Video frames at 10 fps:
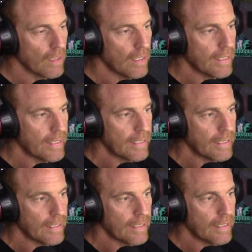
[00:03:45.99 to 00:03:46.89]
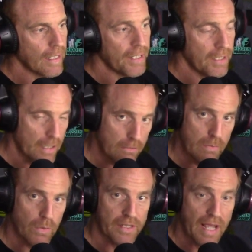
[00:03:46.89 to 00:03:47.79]
You
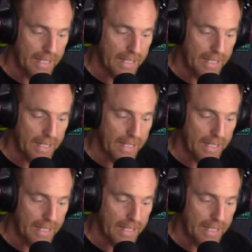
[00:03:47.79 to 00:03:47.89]
read one a day,